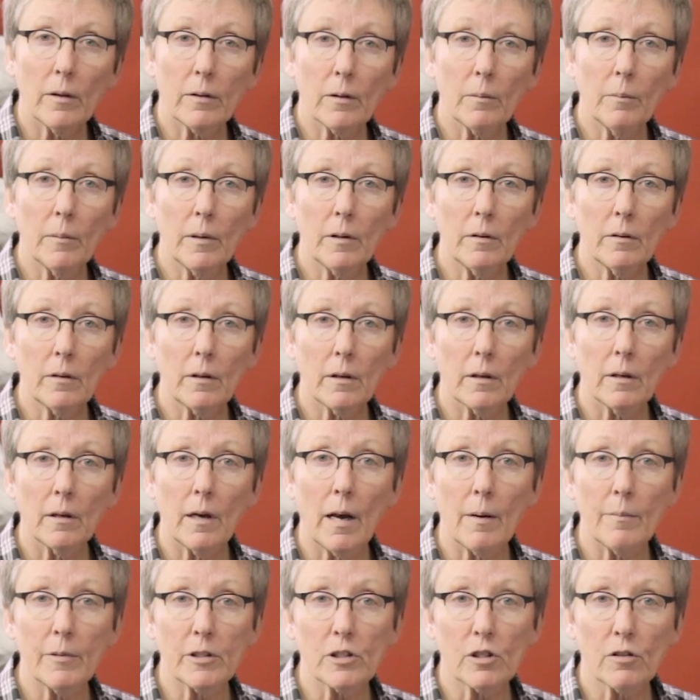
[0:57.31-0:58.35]
want the milk and
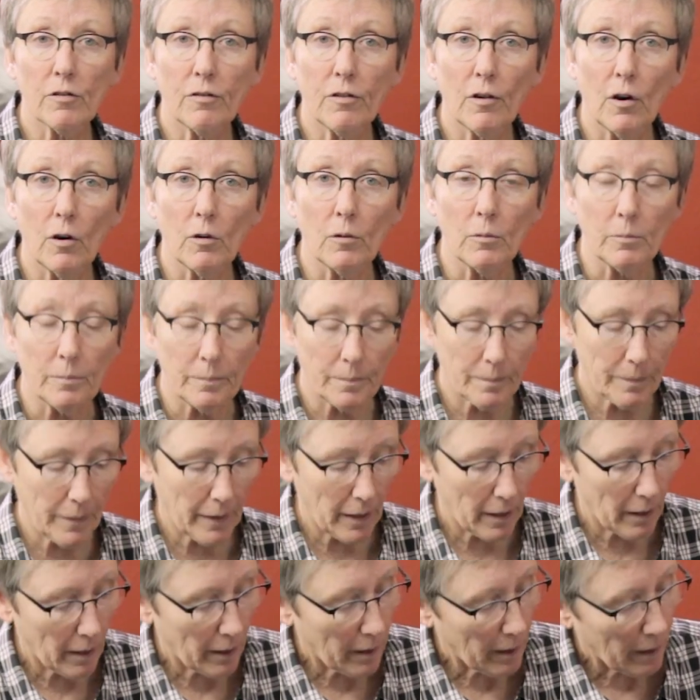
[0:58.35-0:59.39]
how much foam.
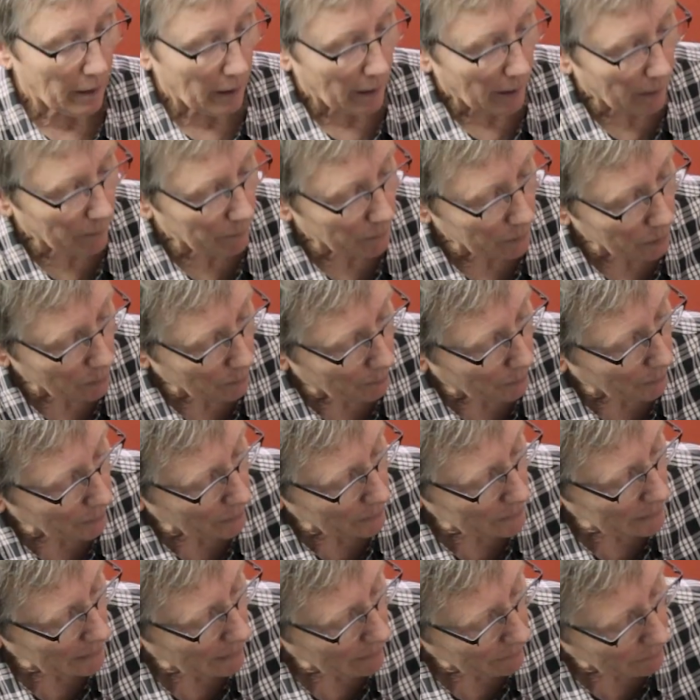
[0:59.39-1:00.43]
And when you put
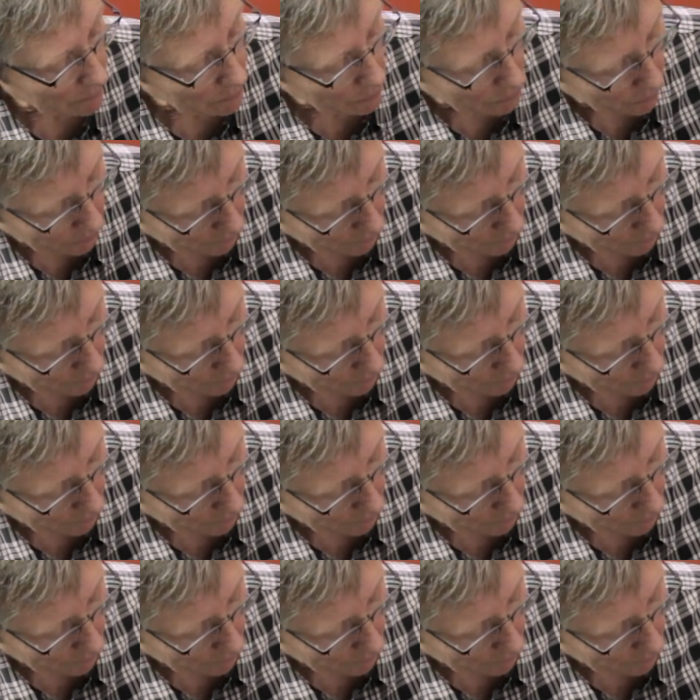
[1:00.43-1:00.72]
it down and